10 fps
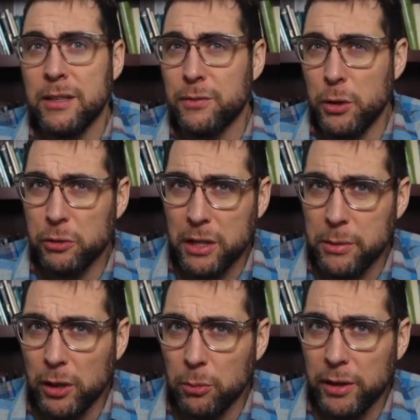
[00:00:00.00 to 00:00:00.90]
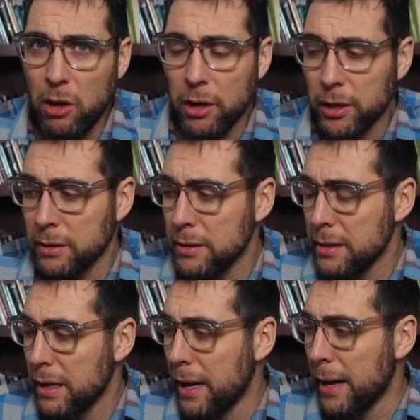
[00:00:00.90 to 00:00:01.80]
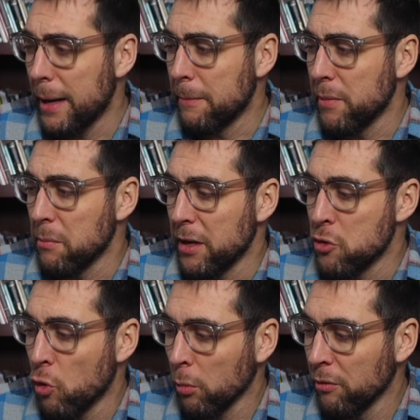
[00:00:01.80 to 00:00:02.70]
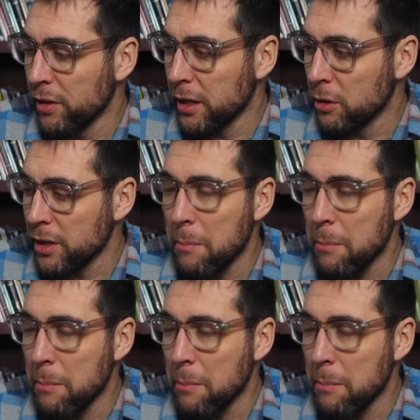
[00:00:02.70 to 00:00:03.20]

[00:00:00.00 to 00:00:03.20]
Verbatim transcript: This video is going to be a little bit longer um, than my normal videos.